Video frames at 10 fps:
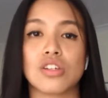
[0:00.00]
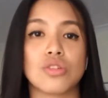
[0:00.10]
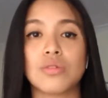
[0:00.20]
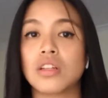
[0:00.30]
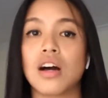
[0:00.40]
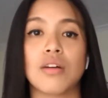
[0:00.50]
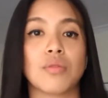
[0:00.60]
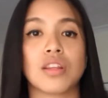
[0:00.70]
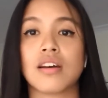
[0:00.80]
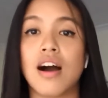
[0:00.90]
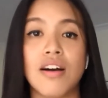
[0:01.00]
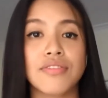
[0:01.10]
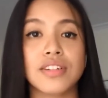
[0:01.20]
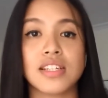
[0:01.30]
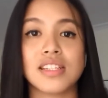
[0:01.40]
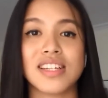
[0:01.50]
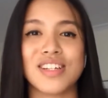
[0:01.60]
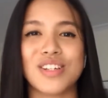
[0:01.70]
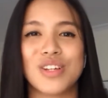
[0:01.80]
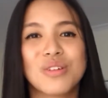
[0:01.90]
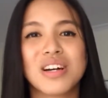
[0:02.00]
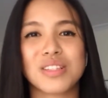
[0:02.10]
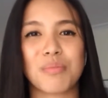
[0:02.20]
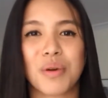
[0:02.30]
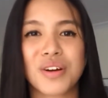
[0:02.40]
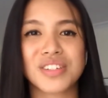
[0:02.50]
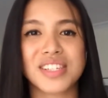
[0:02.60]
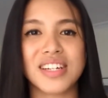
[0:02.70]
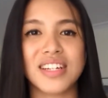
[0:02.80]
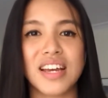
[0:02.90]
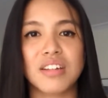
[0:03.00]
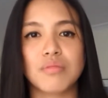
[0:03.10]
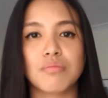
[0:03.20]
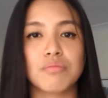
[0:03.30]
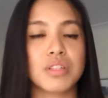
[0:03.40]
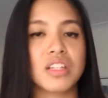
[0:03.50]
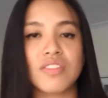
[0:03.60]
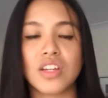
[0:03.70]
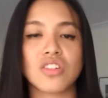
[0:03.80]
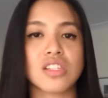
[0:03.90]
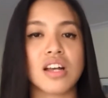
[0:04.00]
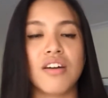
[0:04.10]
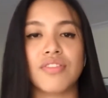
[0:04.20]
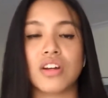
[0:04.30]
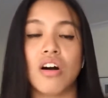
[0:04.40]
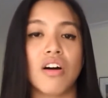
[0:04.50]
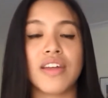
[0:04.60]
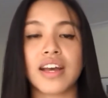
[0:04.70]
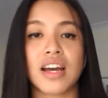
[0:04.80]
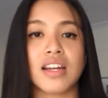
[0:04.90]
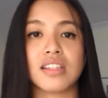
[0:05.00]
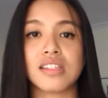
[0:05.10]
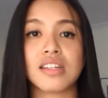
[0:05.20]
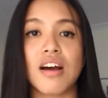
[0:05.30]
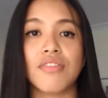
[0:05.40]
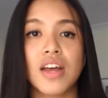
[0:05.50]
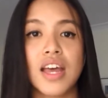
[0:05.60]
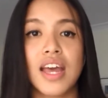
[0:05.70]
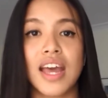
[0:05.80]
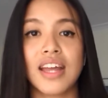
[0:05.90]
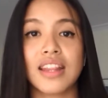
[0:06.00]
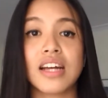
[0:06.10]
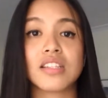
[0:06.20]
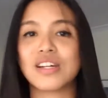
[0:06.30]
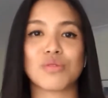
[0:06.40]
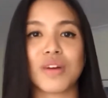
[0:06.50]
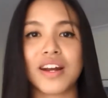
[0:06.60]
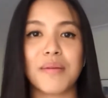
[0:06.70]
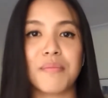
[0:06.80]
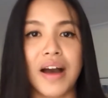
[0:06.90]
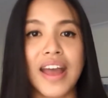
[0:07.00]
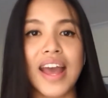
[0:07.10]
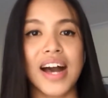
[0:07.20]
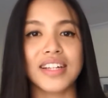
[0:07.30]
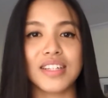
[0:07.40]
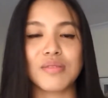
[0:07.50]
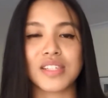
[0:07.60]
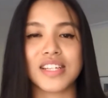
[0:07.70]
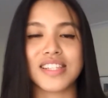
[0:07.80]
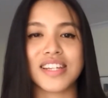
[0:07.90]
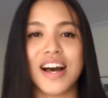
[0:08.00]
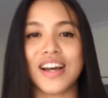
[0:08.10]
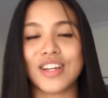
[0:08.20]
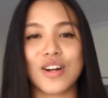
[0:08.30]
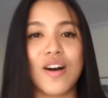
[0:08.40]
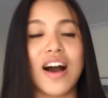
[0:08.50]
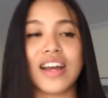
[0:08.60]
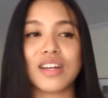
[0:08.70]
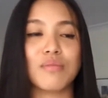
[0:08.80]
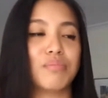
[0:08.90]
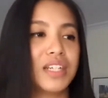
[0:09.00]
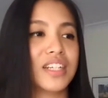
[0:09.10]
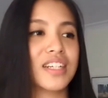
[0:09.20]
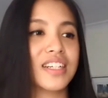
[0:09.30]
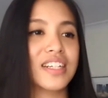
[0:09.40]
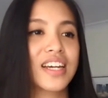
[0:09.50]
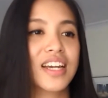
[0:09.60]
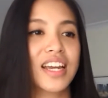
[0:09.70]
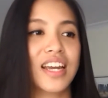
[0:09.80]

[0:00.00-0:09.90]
to do a lot with confidence and you as a person and believing yourself and all that kind of stuff. And that's right up my alley, since you know, I competed